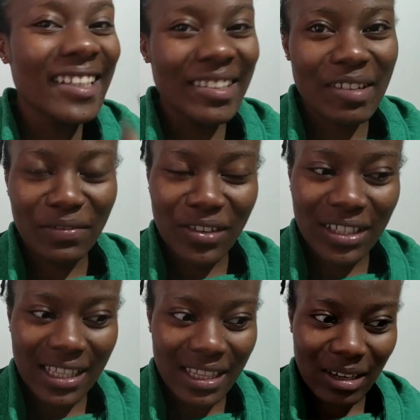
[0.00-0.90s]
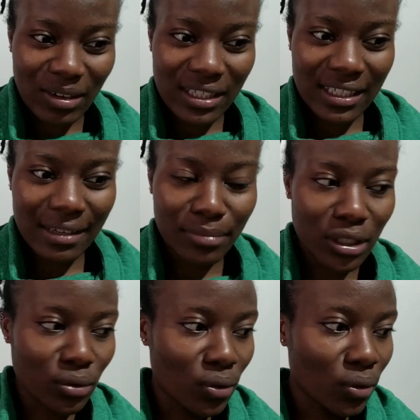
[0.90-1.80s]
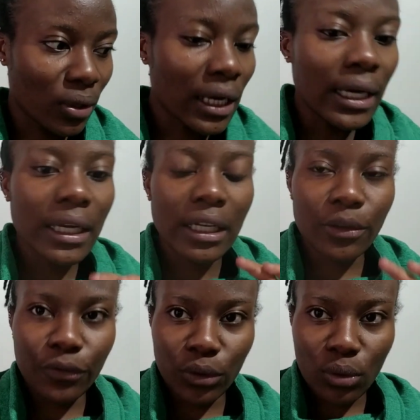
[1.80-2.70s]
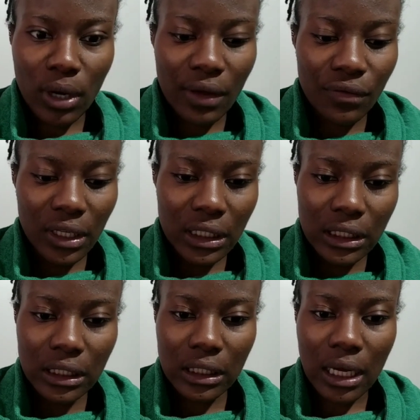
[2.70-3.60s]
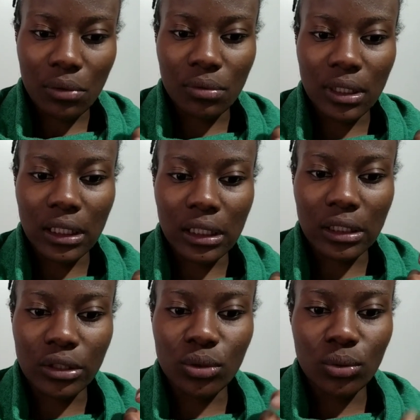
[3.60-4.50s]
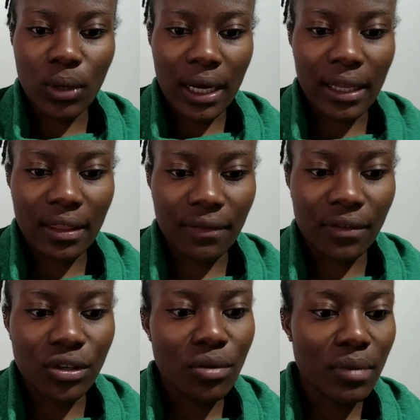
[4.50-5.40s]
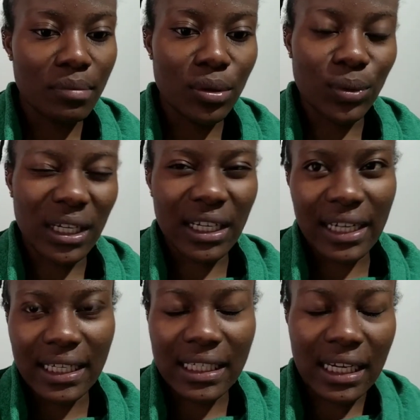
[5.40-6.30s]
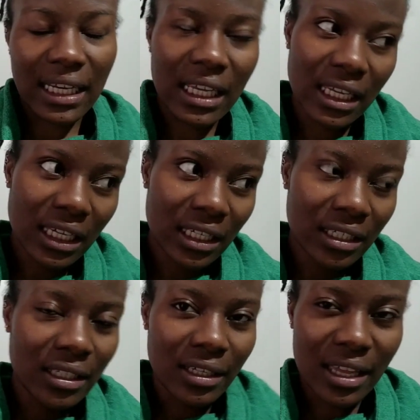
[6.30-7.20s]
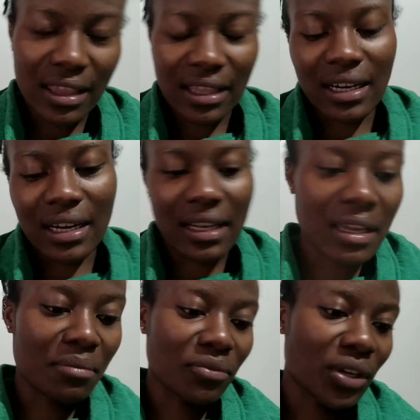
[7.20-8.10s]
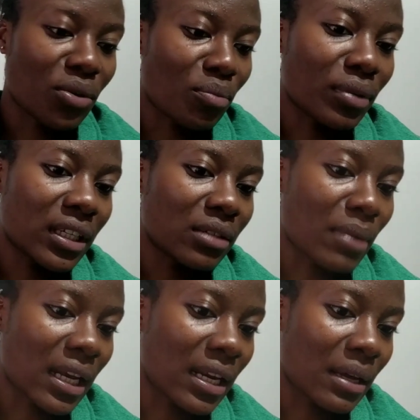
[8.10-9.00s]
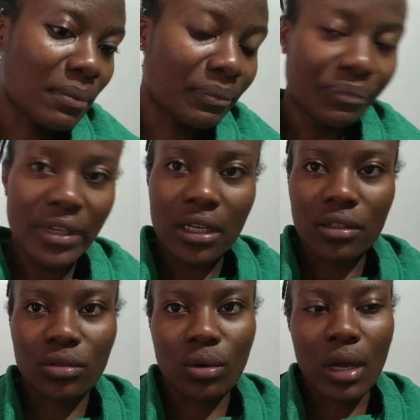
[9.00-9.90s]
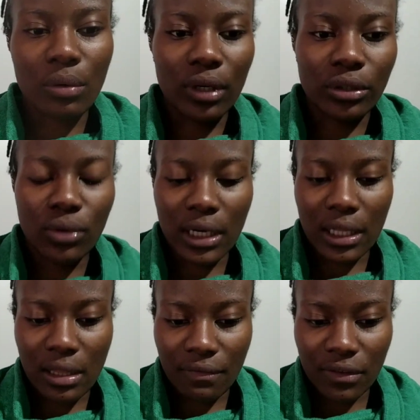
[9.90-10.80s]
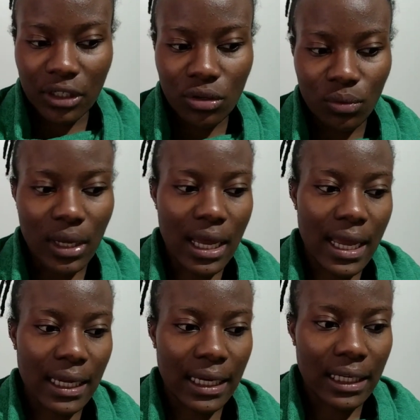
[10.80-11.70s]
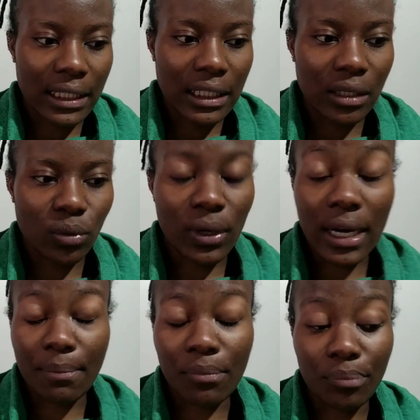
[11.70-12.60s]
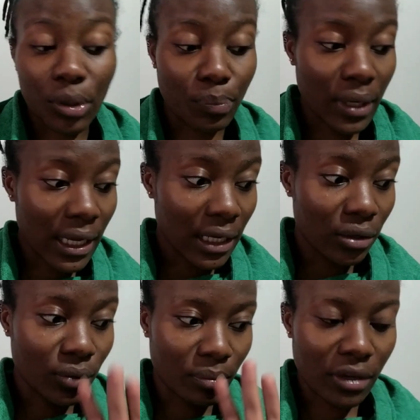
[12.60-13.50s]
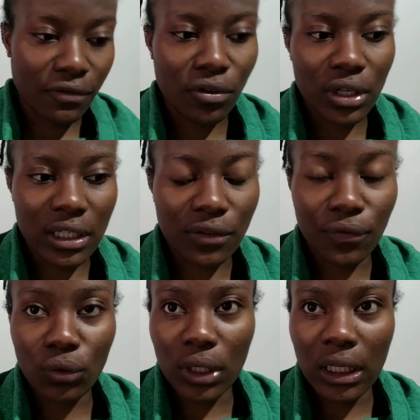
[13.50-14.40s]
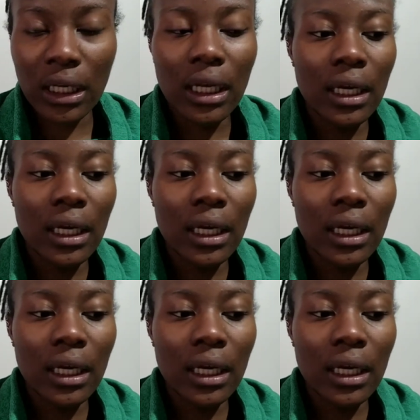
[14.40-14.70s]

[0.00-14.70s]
You have gotten the concept. So if you haven't, I will do another video. Maybe we'll write an A and then an M, we complete my name. So I will do another video where I can, when I'm prepared, when my phone is full,